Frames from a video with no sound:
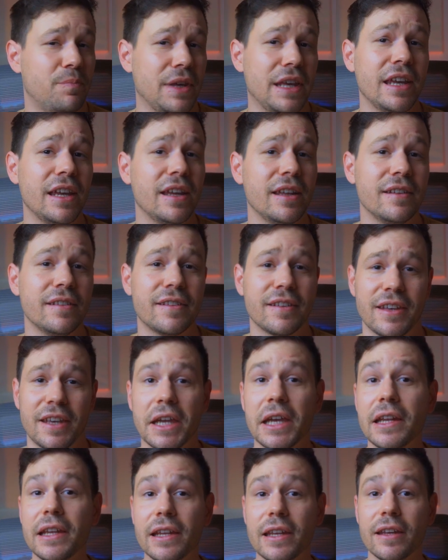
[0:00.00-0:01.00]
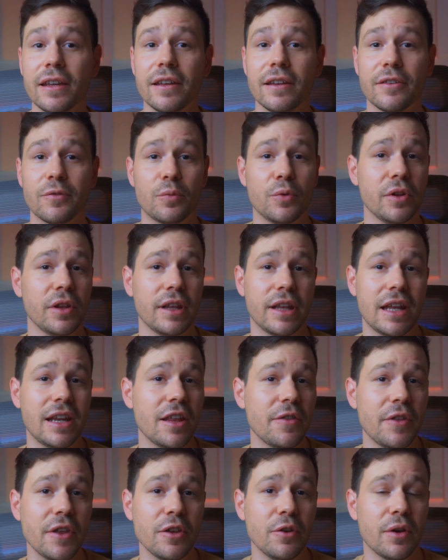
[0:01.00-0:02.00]
beans, kidneys, really
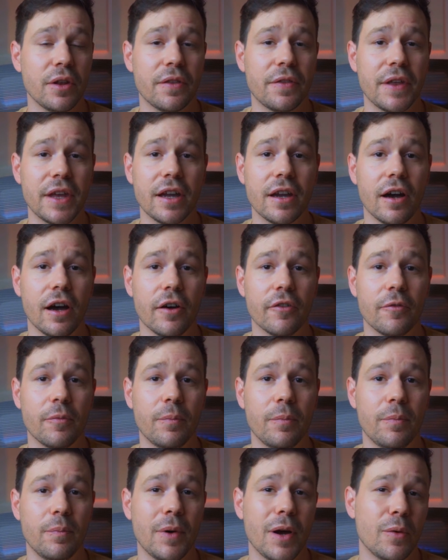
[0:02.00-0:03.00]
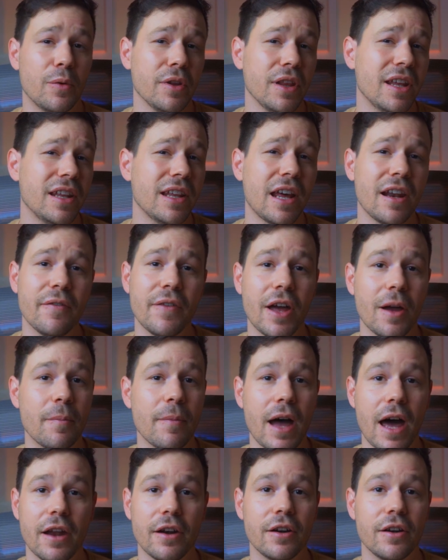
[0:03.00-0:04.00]
anything you can think of. But really none of that
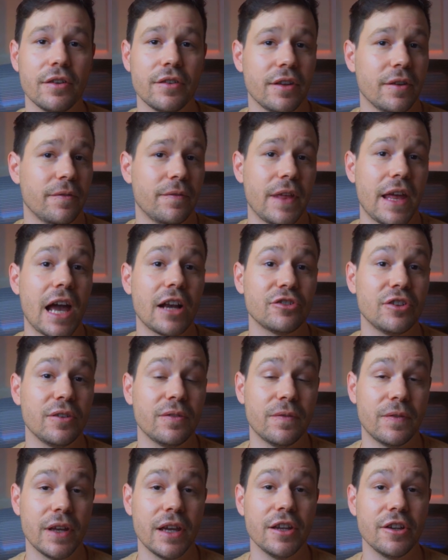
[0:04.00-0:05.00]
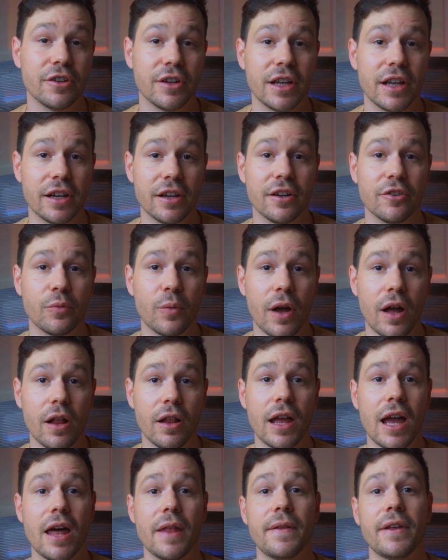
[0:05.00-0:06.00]
matters if they actually fit in your ears well
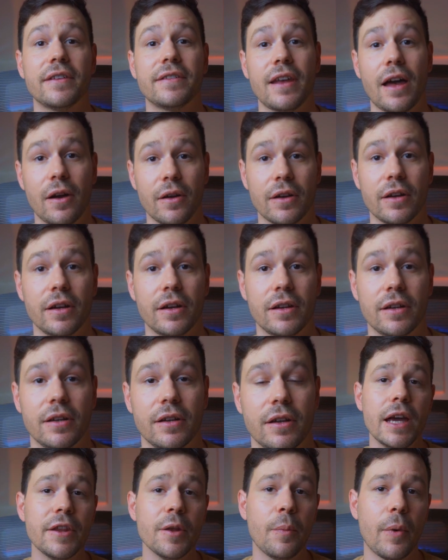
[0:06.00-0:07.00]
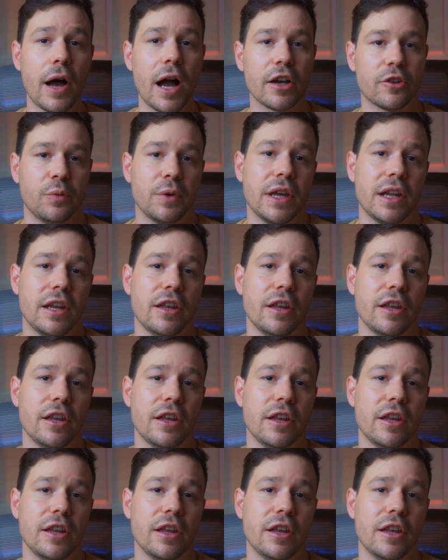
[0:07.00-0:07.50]
and they sound good. In the box, we get a